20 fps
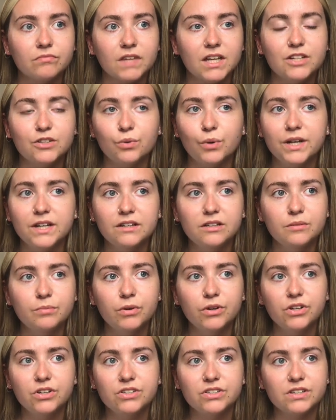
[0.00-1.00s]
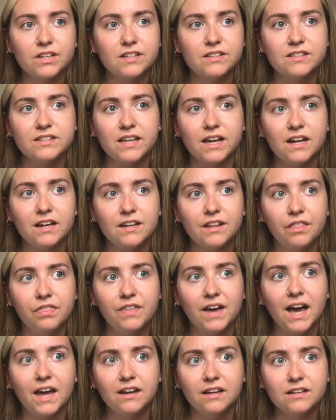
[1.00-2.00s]
tweeted about it and said
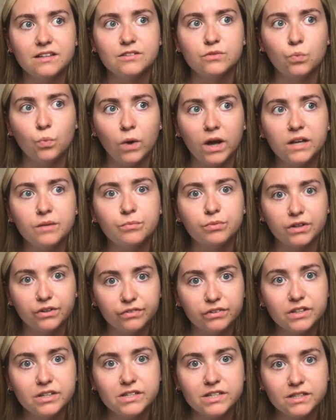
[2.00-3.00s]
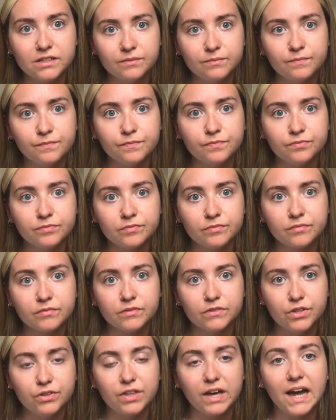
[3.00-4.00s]
that is white privilege
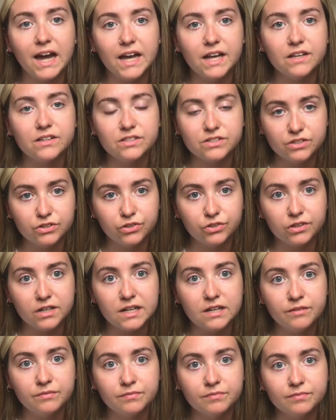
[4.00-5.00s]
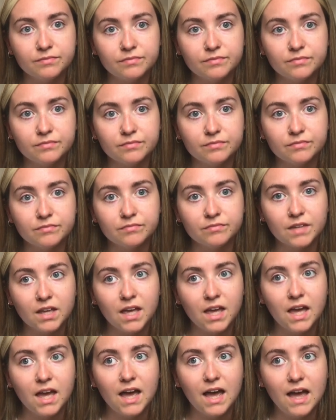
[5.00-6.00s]
to the highest degree,
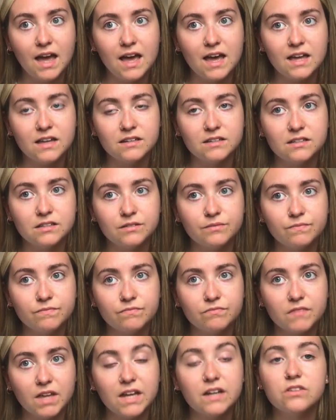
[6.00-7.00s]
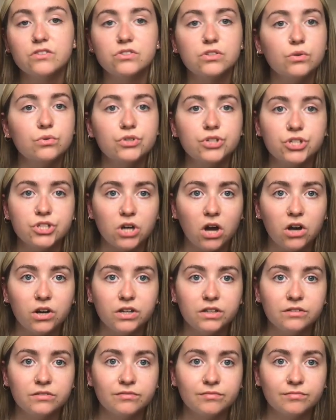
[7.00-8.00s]
and it is so
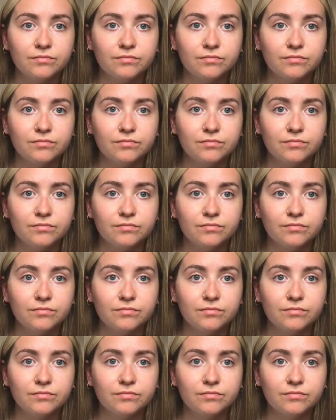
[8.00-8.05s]
shocking.